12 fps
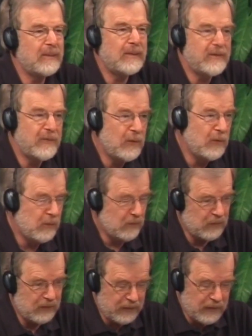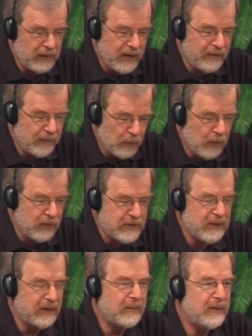I mean, so you have a
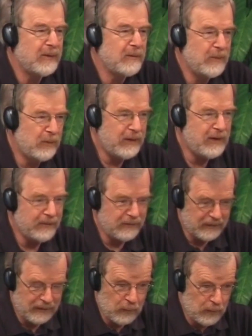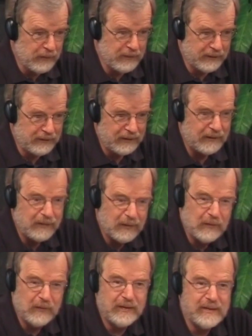workshop here, but we have a woman
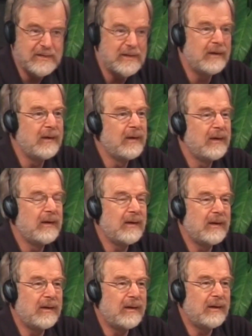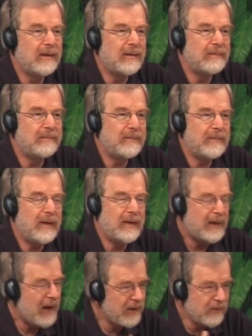who is
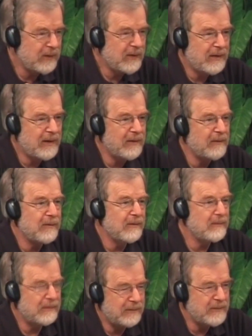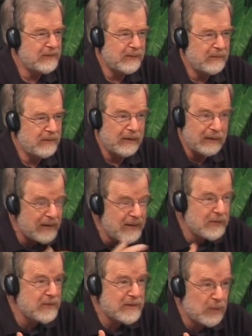gathering together some of the
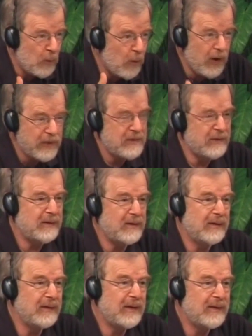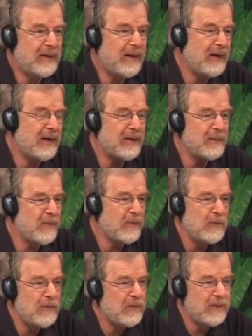leaders in Washington and taking them
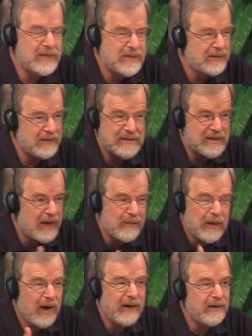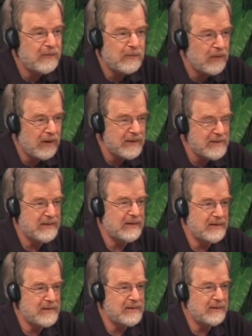through this same kind of
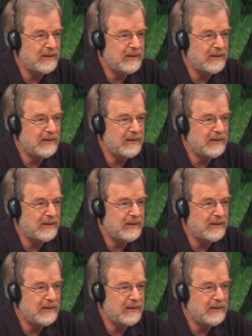process.